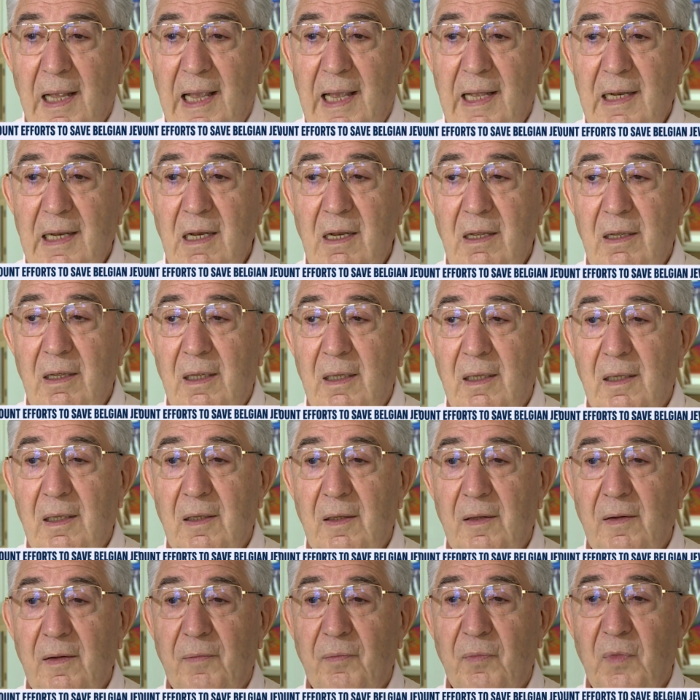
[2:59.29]
And
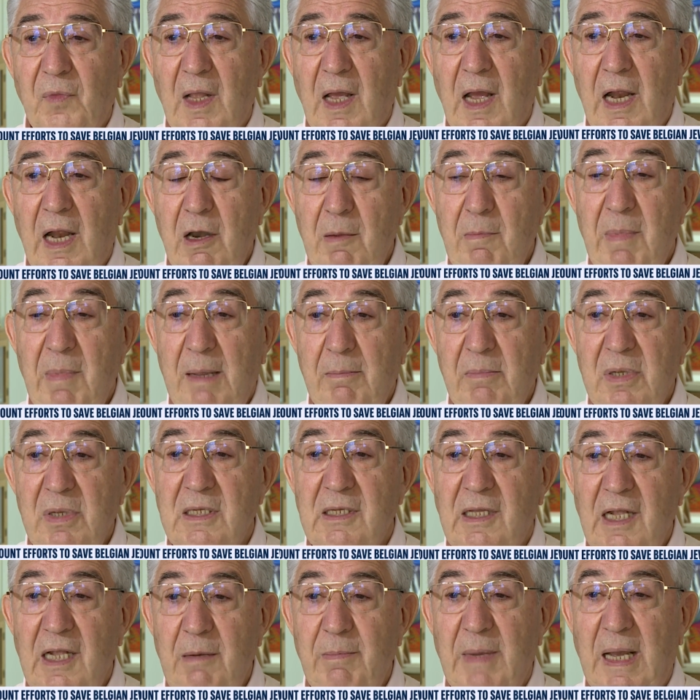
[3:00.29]
uh, I remember
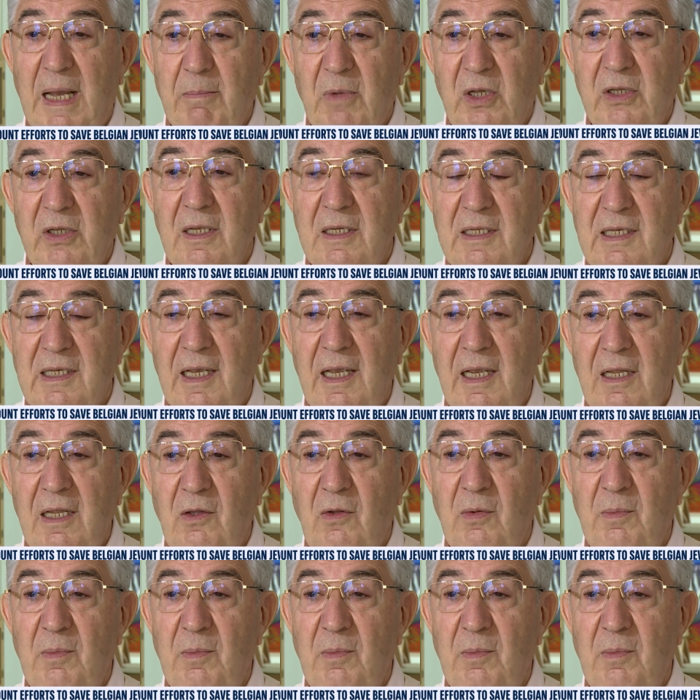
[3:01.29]
still my mother saying